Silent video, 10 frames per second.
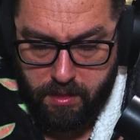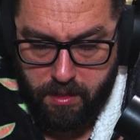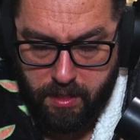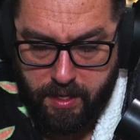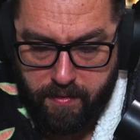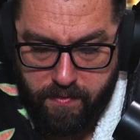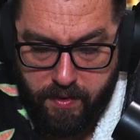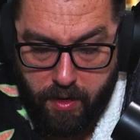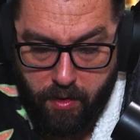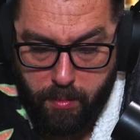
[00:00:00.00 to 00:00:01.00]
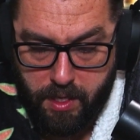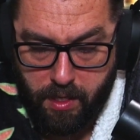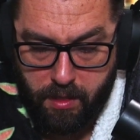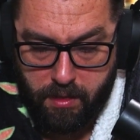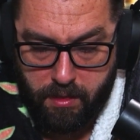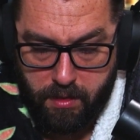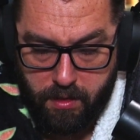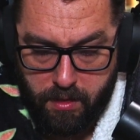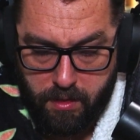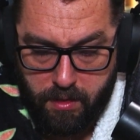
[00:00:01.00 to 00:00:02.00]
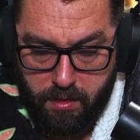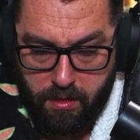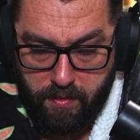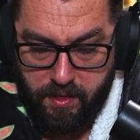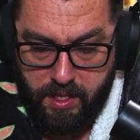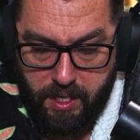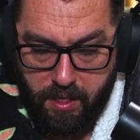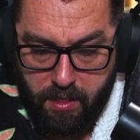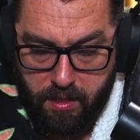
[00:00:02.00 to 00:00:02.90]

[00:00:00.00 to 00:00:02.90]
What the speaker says: like fairy money. If it did.